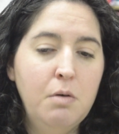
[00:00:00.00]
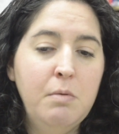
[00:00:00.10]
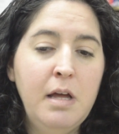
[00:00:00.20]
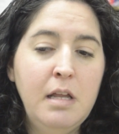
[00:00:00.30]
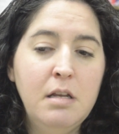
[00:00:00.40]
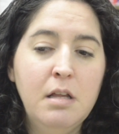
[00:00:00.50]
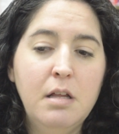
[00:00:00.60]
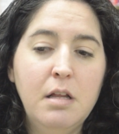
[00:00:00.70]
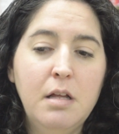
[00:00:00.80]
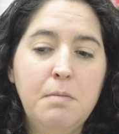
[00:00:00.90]
when
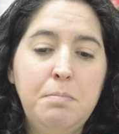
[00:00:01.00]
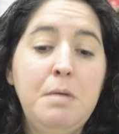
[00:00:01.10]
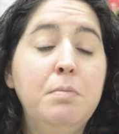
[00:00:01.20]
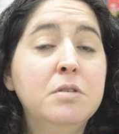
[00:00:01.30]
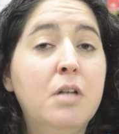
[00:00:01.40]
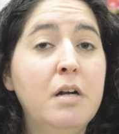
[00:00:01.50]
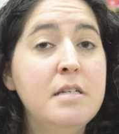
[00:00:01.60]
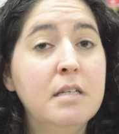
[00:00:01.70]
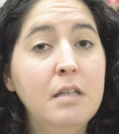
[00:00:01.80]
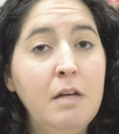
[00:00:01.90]
people
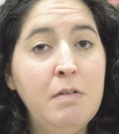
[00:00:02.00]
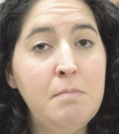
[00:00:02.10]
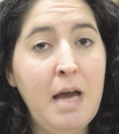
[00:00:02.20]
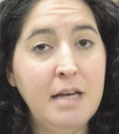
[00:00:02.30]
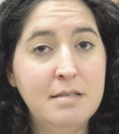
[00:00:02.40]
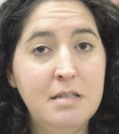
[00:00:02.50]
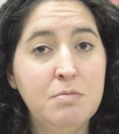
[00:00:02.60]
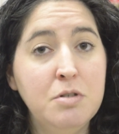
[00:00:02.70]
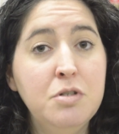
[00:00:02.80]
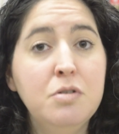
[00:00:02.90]
started to leave in masses,
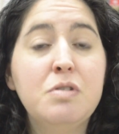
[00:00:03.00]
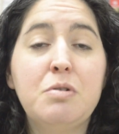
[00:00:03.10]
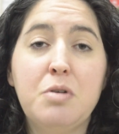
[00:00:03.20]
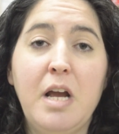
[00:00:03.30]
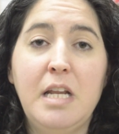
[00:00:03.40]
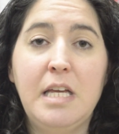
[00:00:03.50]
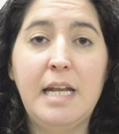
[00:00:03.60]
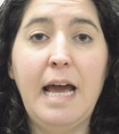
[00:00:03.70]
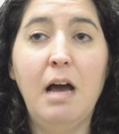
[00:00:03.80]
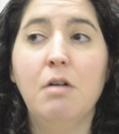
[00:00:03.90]
when Jews were trying to
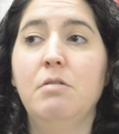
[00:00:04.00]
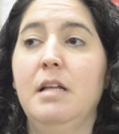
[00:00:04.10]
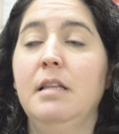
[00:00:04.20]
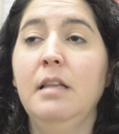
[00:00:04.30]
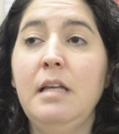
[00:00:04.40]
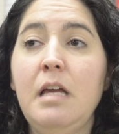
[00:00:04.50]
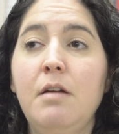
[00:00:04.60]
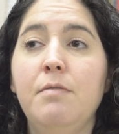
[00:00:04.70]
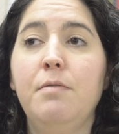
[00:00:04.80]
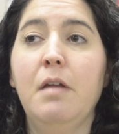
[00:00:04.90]
get out and leave,